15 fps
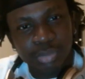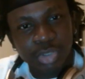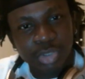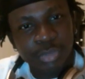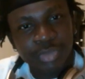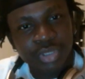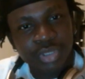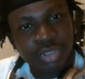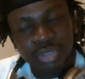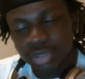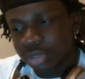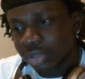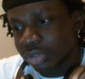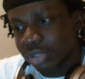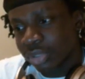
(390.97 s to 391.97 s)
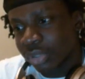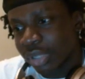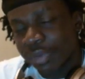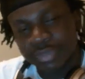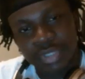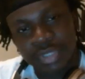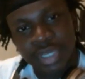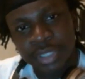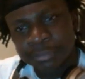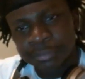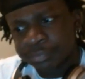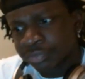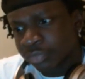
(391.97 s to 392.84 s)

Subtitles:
Probably a little after that,